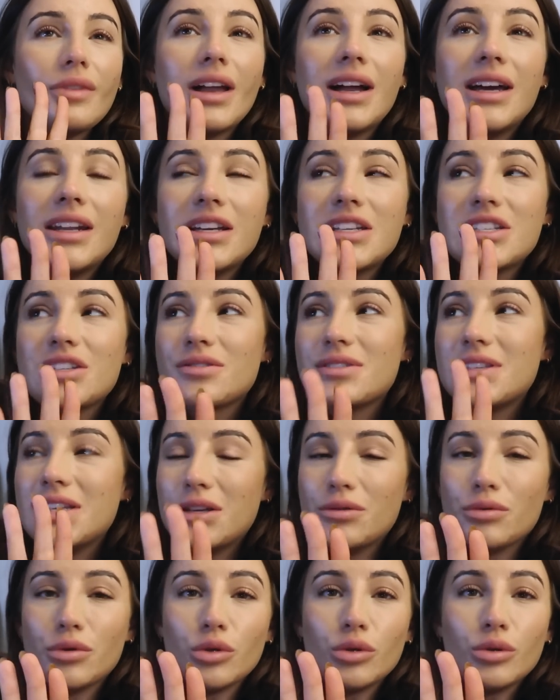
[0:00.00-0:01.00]
And I shall see
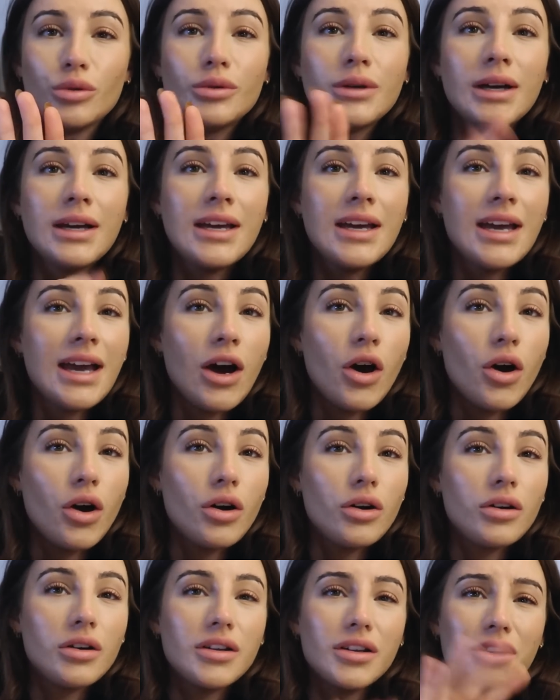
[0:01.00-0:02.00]
you all.
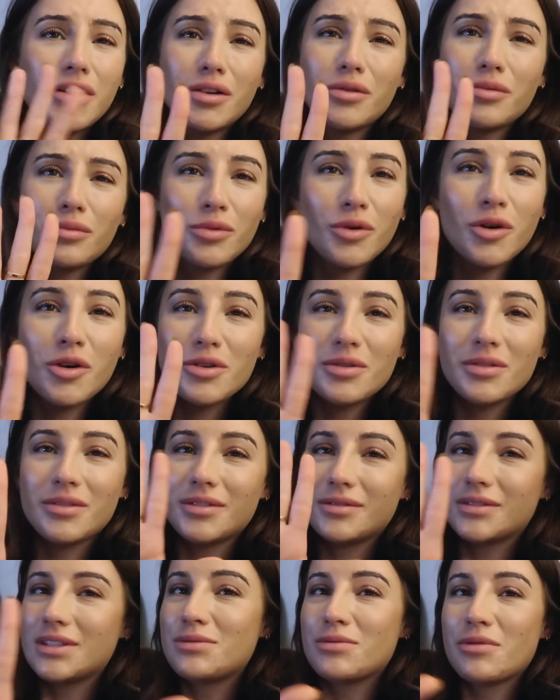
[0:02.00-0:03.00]
I don't know what
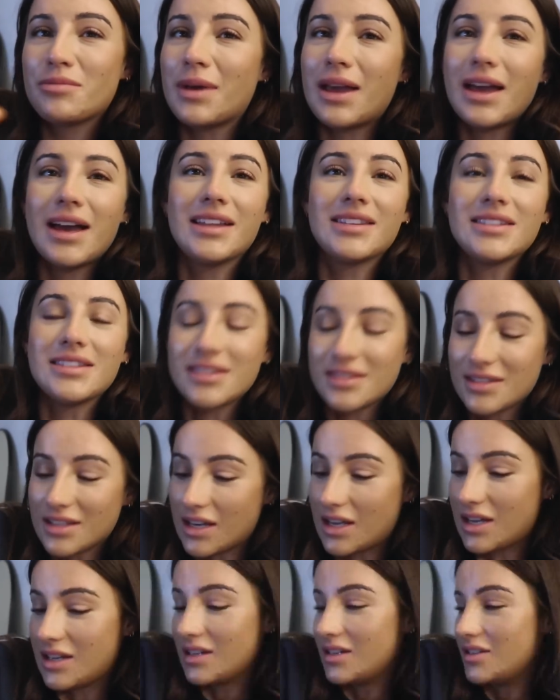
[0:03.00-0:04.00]
is with my hands
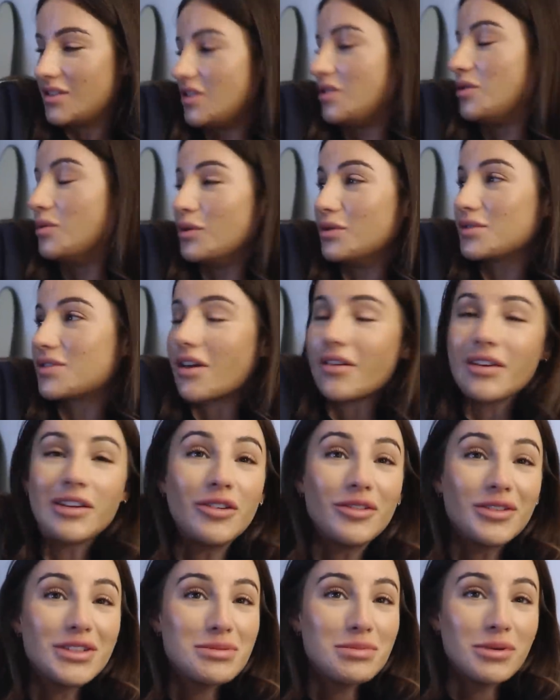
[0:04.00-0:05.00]
today. I don't know what's going
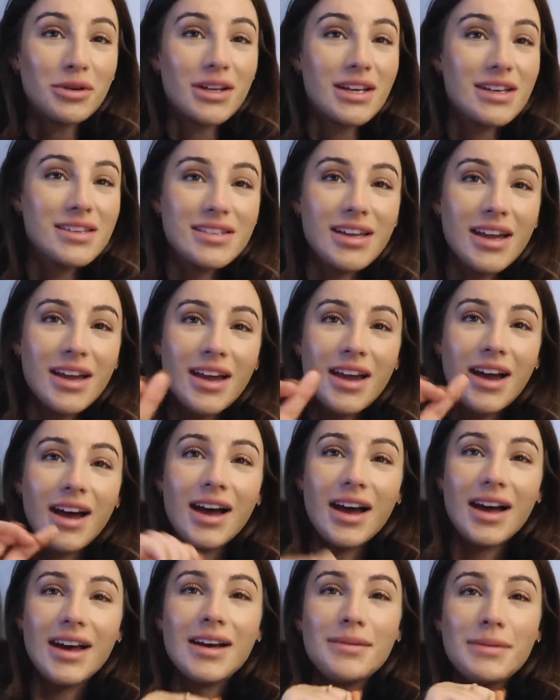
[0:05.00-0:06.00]
on to be honest.
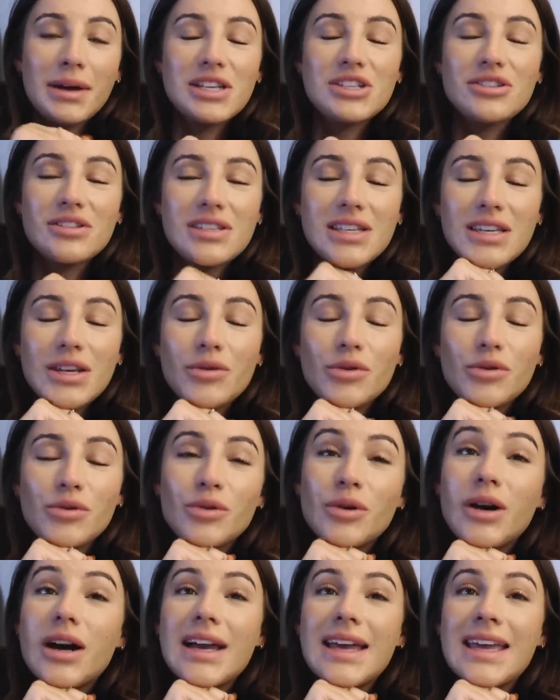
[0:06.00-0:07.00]
Um, I shall see you
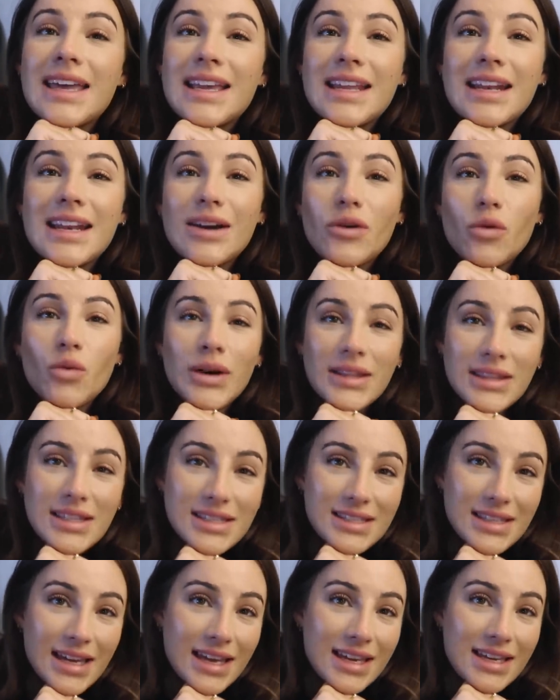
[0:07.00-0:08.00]
all in
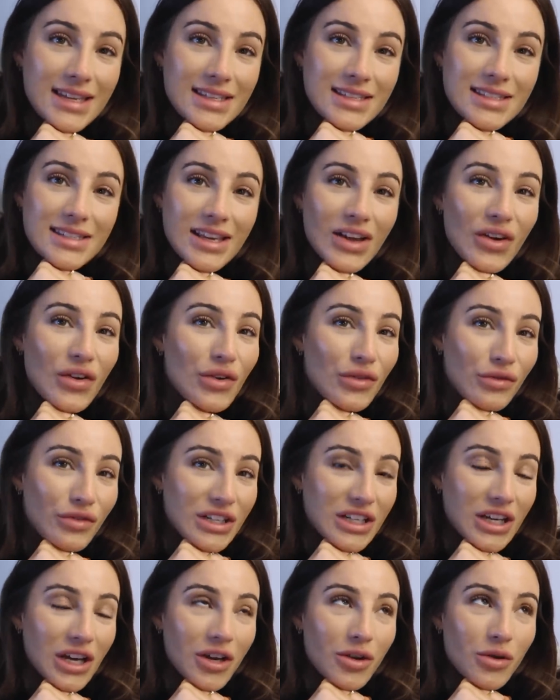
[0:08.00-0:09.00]
Wednesday's
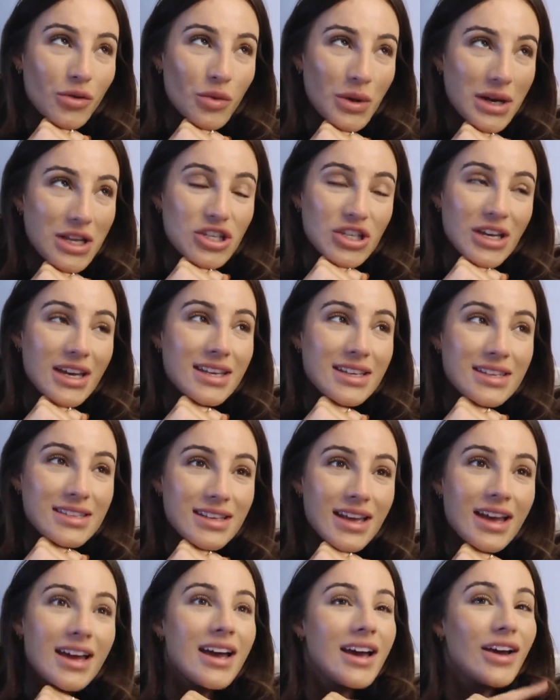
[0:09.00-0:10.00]
video, which
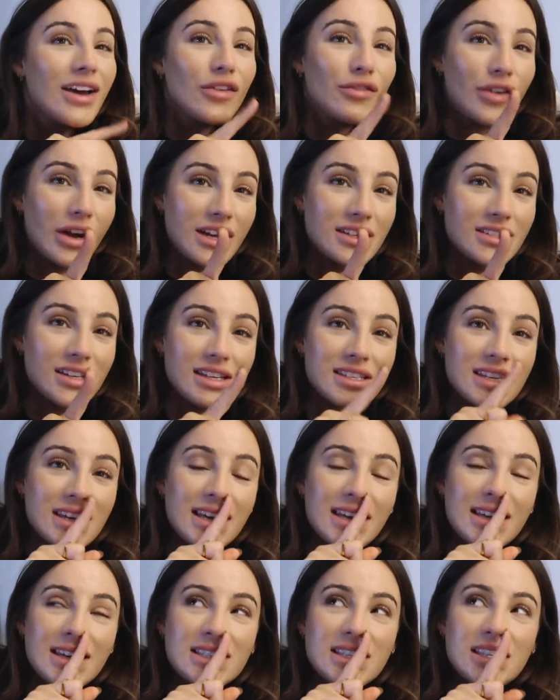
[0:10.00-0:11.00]
is very exciting.
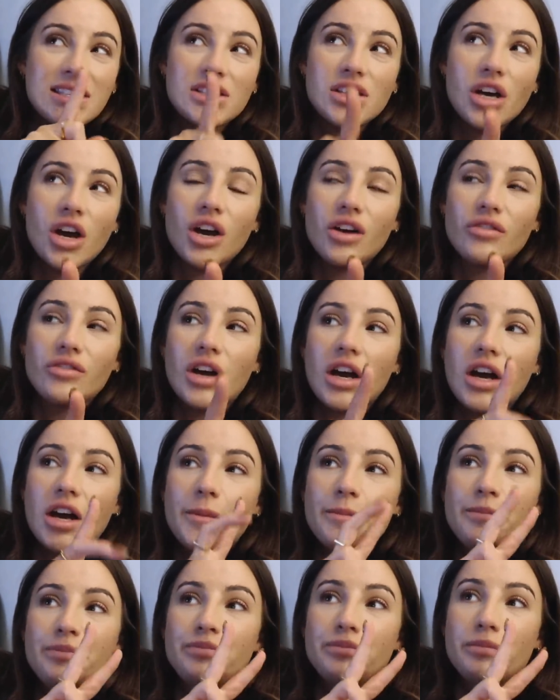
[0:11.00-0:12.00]
It is a
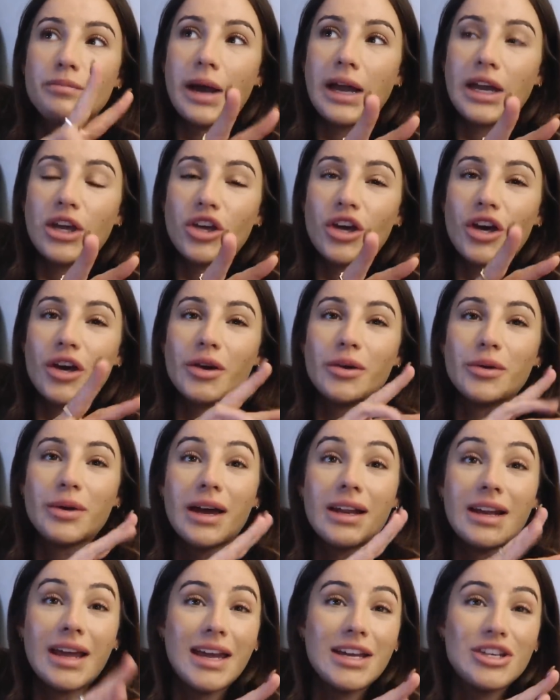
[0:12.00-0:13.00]
Zara, Mango
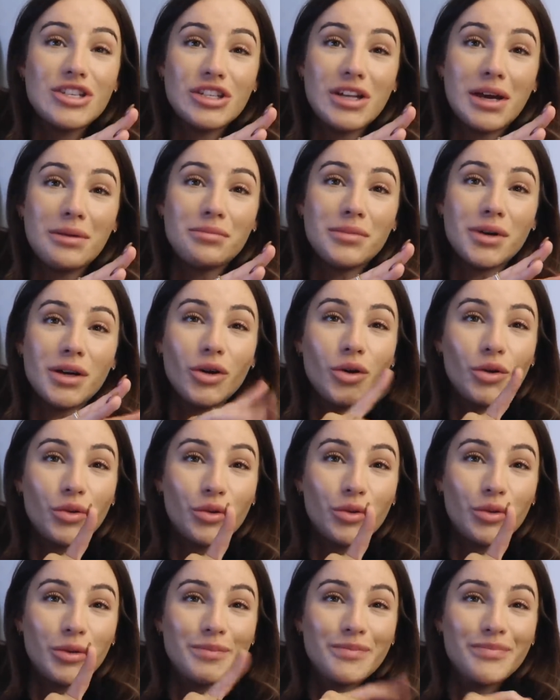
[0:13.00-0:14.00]
and H&M
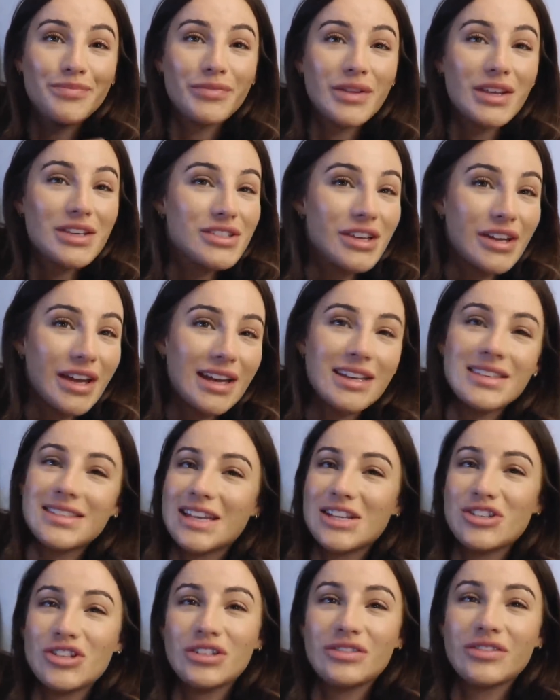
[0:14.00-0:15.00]
haul. So yeah,
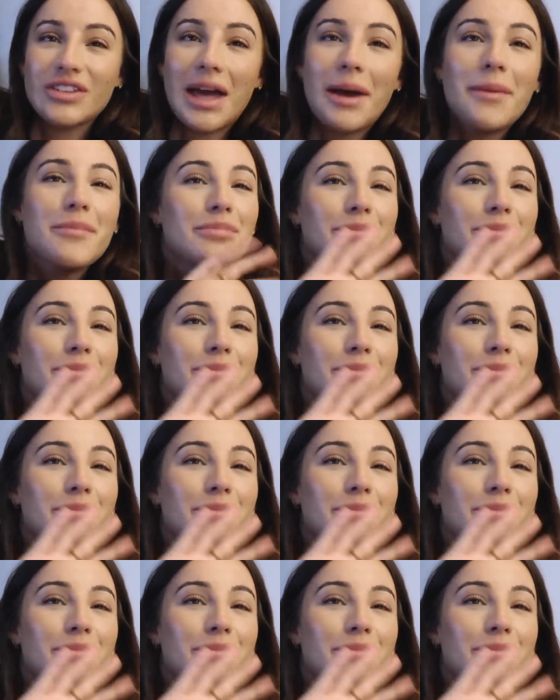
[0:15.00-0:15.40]
stay tuned for that.